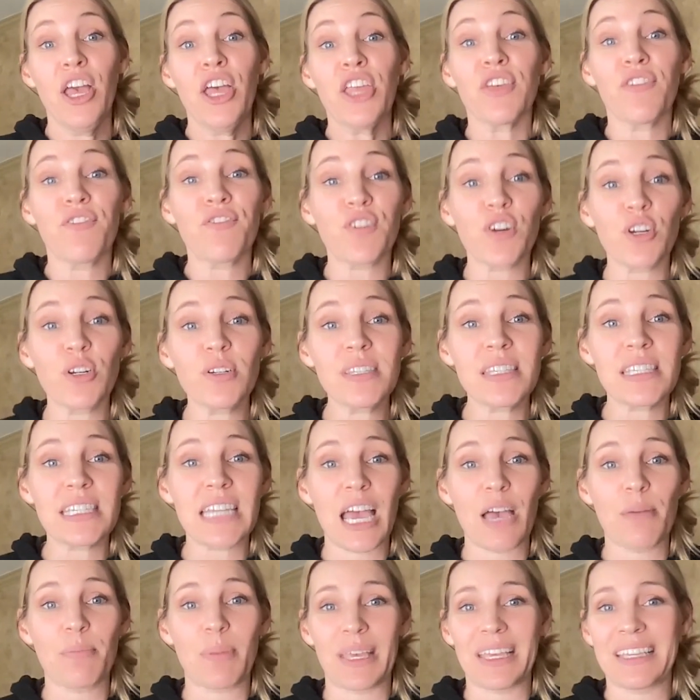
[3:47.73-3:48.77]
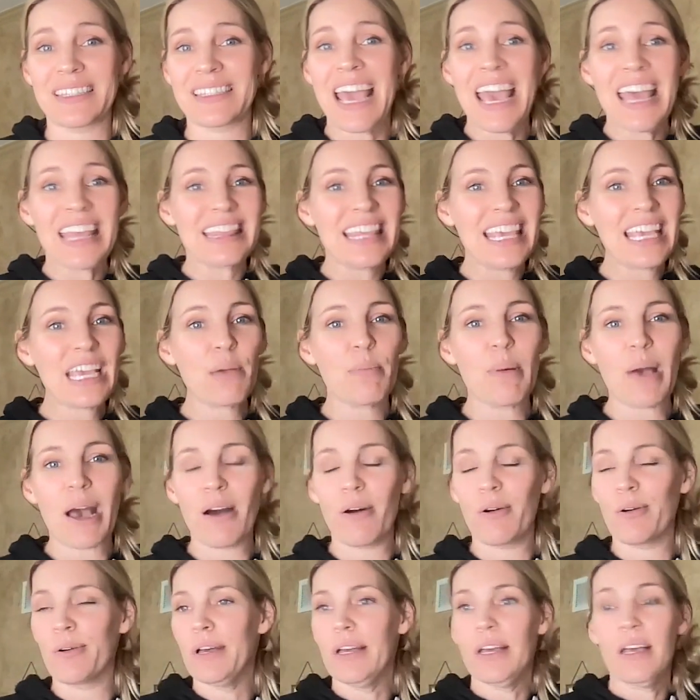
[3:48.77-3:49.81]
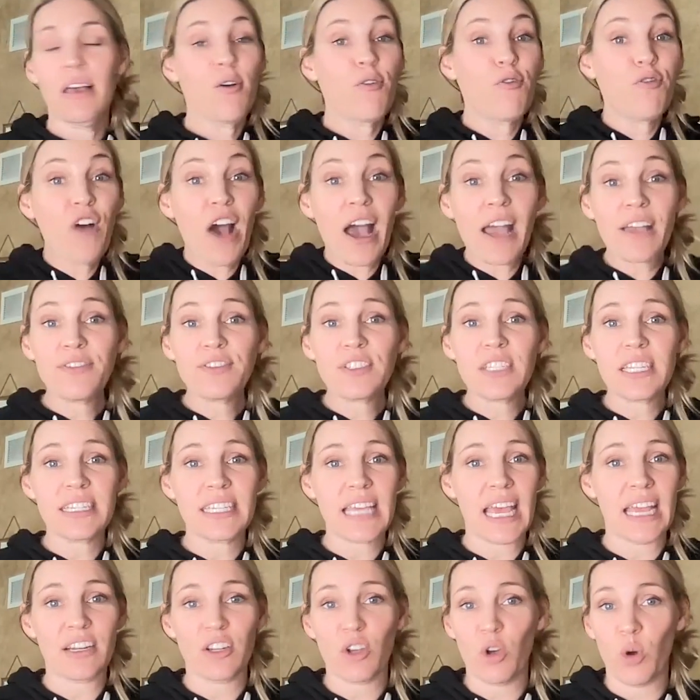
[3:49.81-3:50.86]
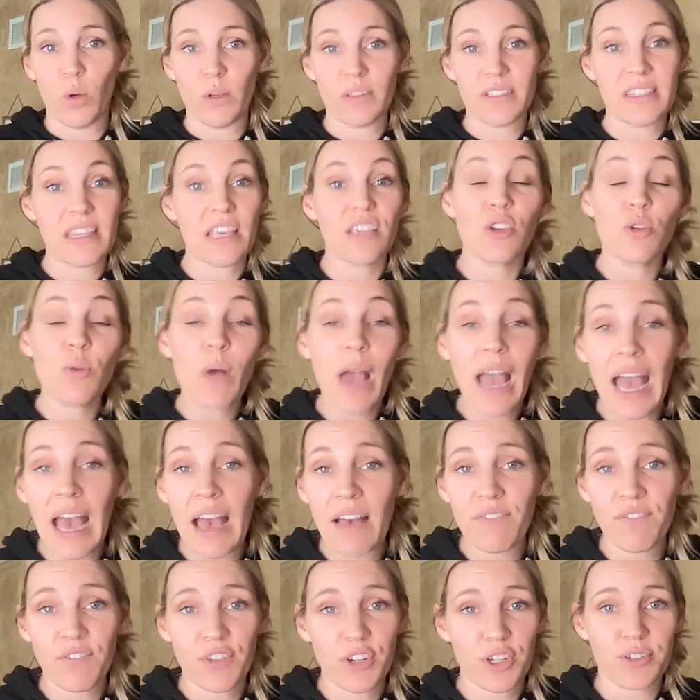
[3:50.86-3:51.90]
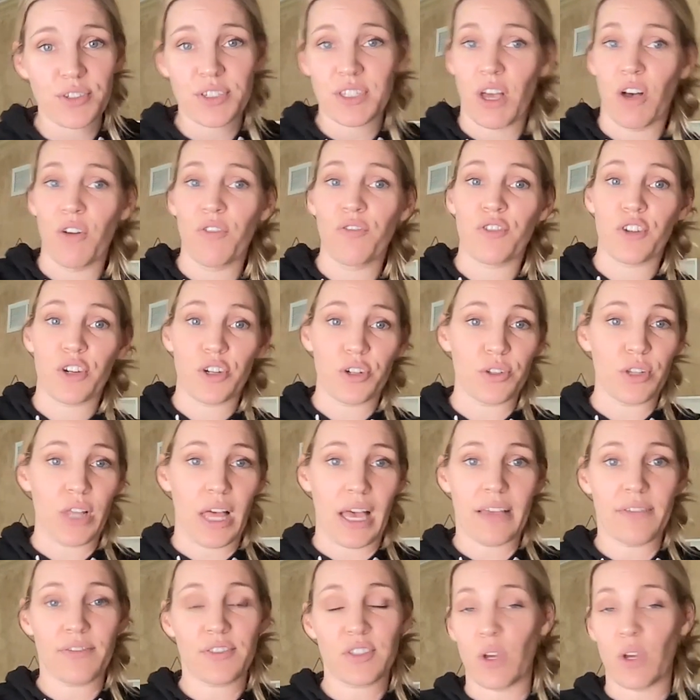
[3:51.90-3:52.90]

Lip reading: The first step is think about 5 to 10 goals that you have for yourself for your life.